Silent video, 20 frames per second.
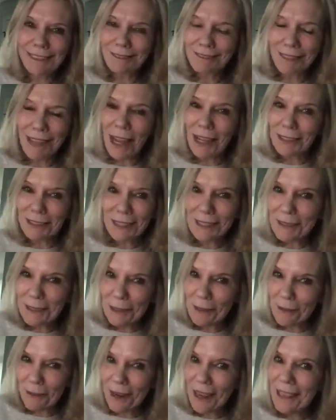not get
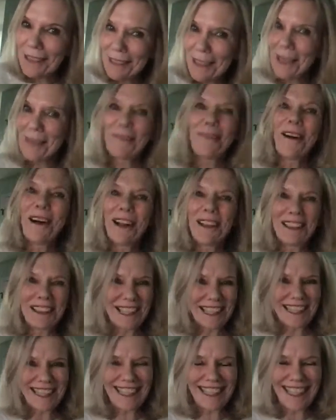the grade they want
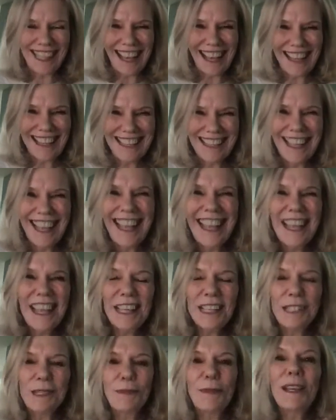in this class,
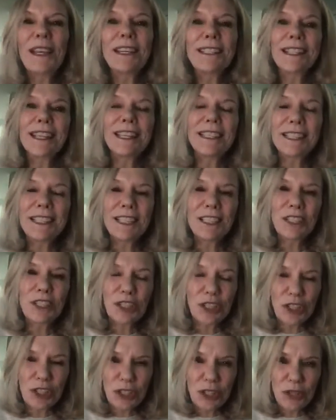it's because they
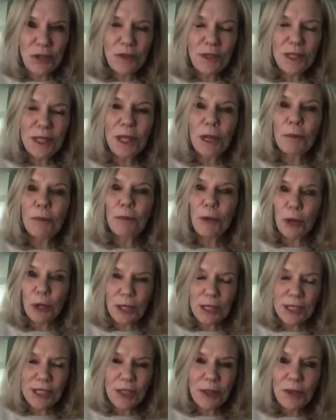didn't choose their
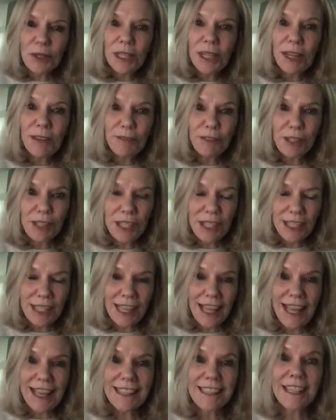book soon enough in the
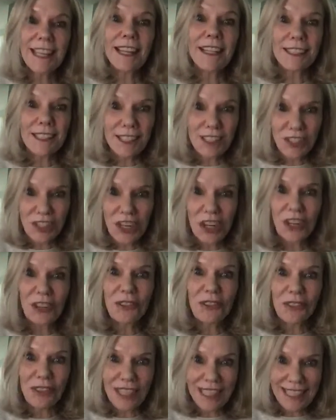class and
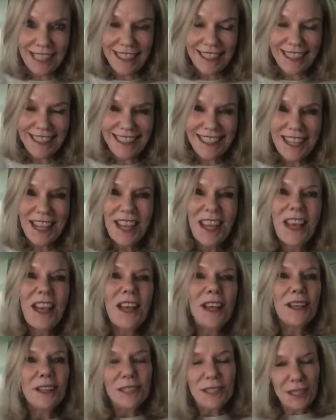start reading it.
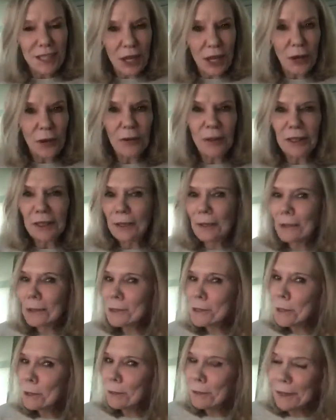So in
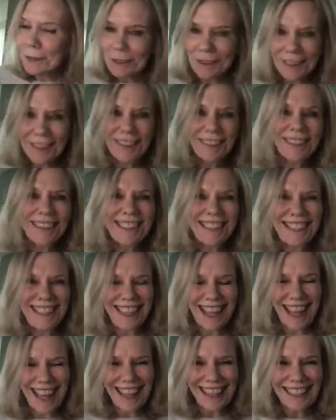order to encourage
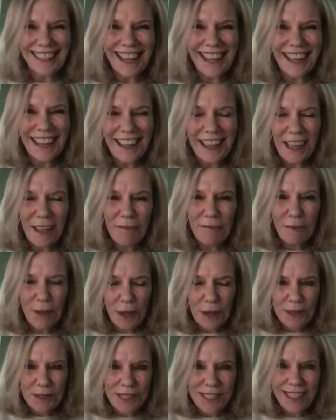that, I have
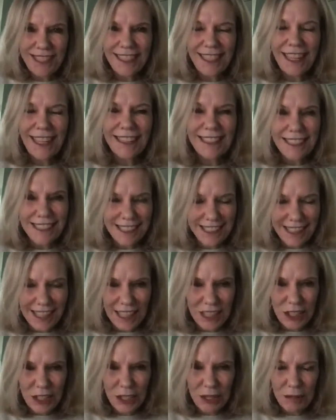posted a
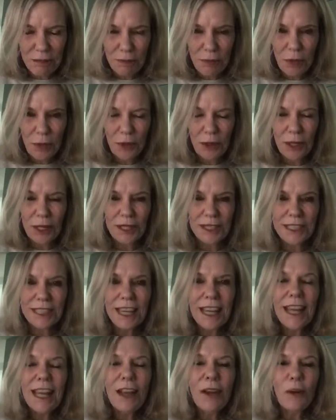discussion board
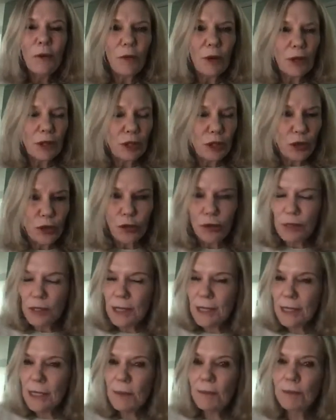where you're
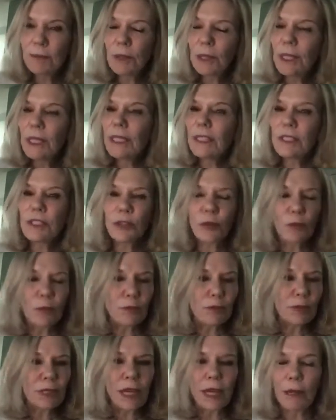simply to
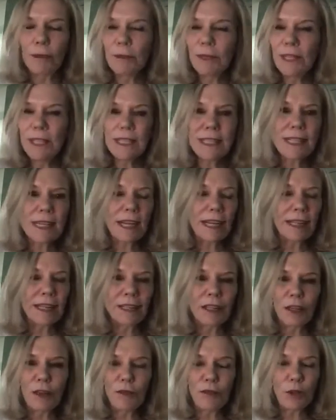tell me the
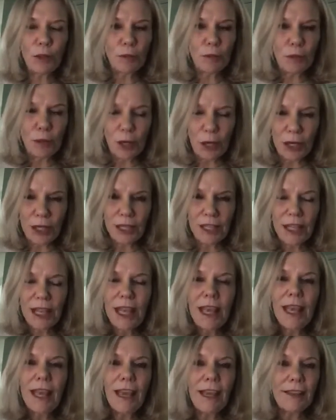title of your book,
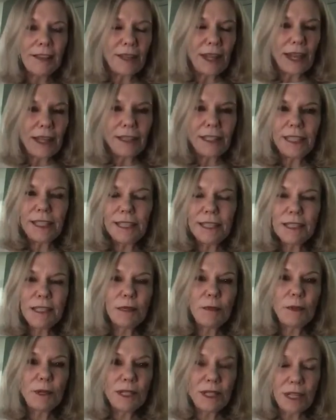and that needs
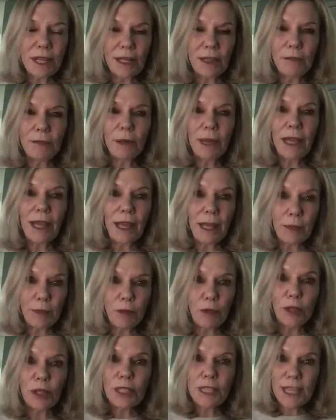to be done by
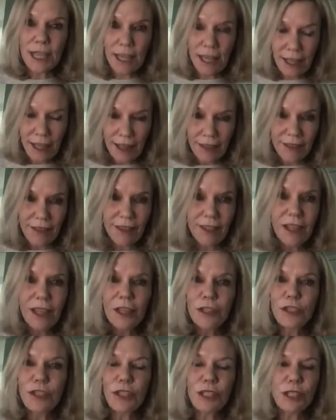April 10th,
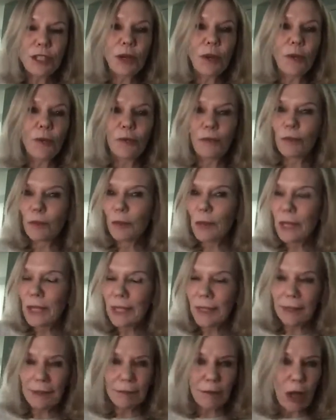just so we
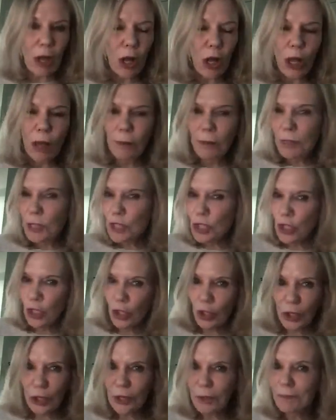can all be
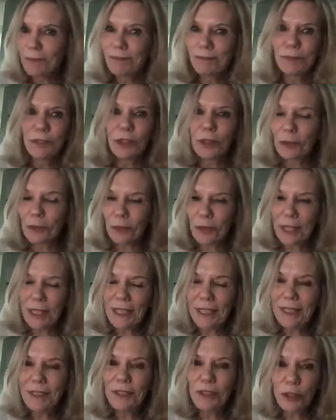sure you're
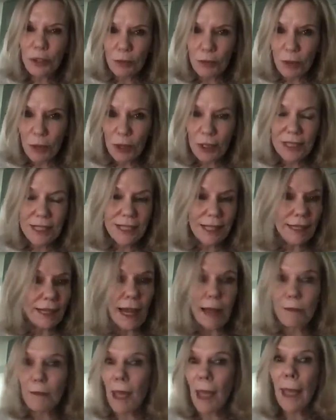reading your books. And
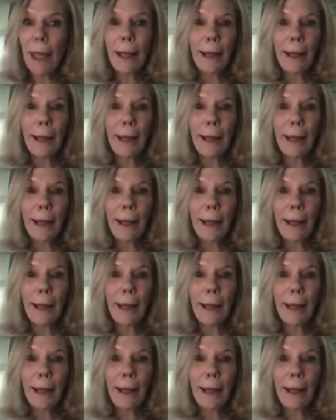I'm